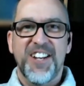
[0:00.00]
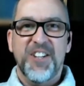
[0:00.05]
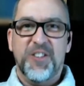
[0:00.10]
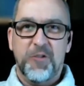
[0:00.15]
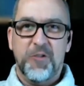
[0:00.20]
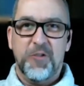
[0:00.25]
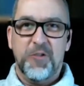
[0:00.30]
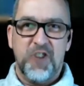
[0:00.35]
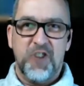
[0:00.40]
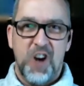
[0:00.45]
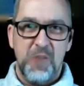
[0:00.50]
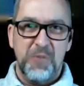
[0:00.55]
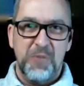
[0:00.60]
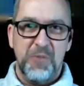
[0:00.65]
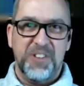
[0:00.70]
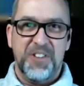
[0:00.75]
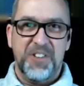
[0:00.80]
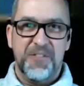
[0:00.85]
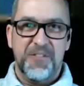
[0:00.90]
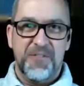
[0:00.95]
So John
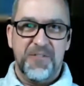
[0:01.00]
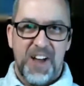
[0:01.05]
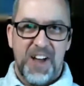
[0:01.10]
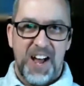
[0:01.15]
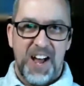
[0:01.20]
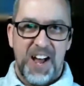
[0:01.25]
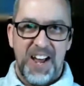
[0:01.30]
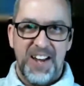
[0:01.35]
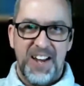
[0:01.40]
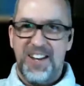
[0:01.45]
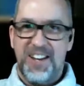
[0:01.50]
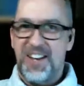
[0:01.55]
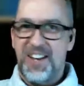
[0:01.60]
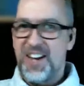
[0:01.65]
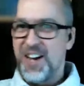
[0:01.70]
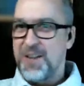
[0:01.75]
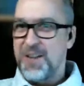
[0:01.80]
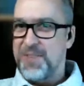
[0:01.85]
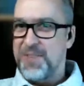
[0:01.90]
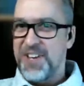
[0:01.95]
will divide
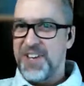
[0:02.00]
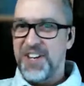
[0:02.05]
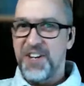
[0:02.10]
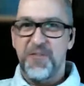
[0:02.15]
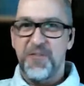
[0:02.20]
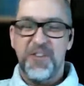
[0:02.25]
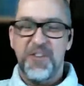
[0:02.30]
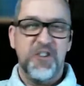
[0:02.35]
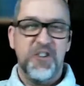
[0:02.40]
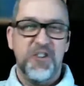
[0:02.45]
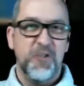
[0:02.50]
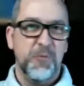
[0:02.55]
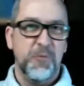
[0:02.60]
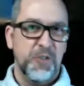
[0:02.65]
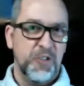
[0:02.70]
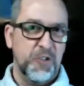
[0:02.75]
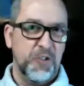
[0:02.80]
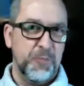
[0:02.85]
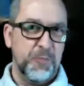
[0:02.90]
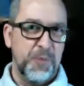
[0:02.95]
up
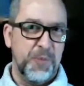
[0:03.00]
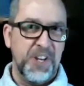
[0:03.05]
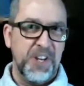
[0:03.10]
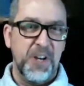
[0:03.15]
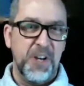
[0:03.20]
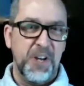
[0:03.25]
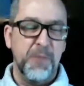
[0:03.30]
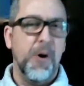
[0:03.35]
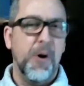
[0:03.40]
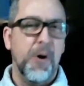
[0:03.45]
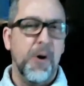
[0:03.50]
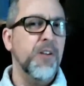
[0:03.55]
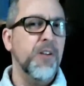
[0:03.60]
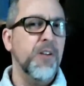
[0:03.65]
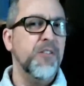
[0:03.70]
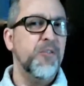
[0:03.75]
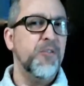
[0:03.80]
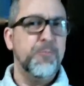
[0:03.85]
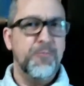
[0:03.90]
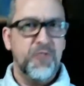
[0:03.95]
individual speaking
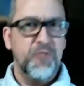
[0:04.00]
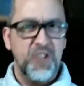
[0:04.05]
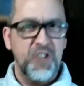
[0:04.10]
parts.